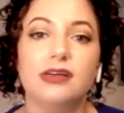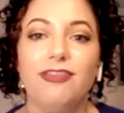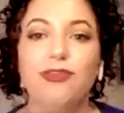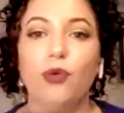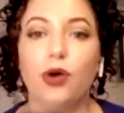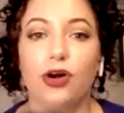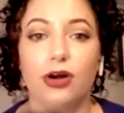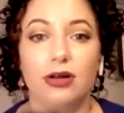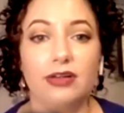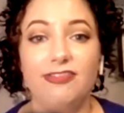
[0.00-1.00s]

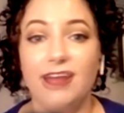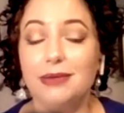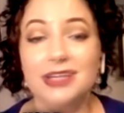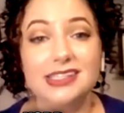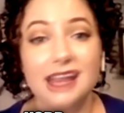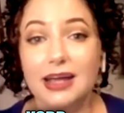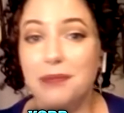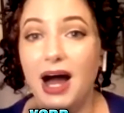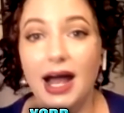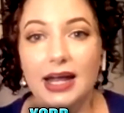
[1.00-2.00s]
for families like
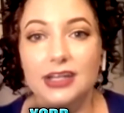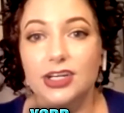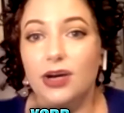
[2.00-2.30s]
mine.